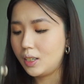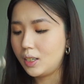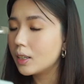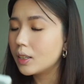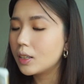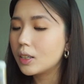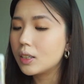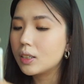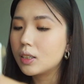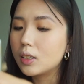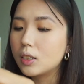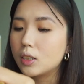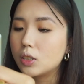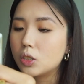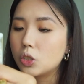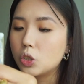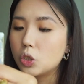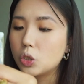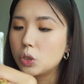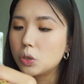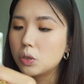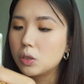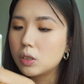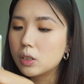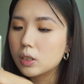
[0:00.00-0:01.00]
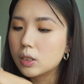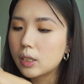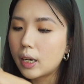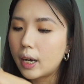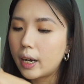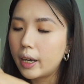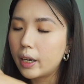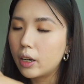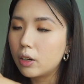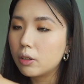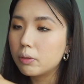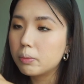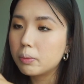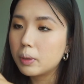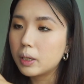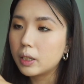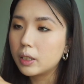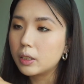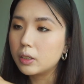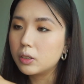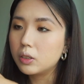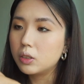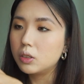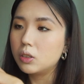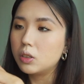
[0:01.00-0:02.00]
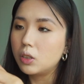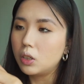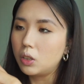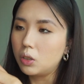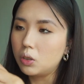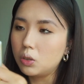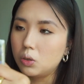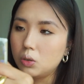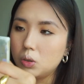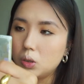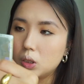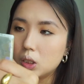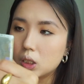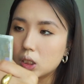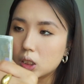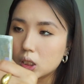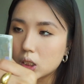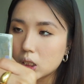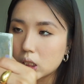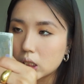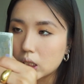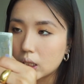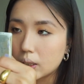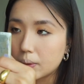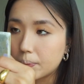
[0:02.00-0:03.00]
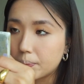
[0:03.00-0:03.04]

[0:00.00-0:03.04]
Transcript: the two sides of my nose.